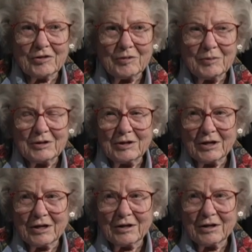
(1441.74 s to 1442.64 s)
can be
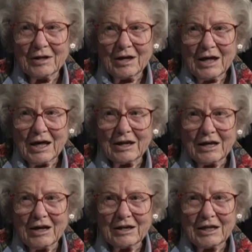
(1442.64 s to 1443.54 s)
done and
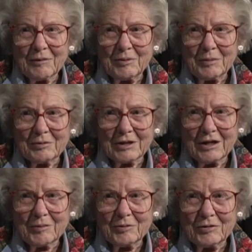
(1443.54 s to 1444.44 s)
how to get people to
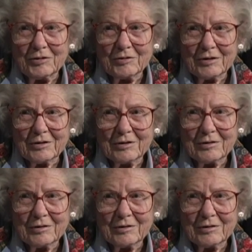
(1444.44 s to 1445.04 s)
help you do it.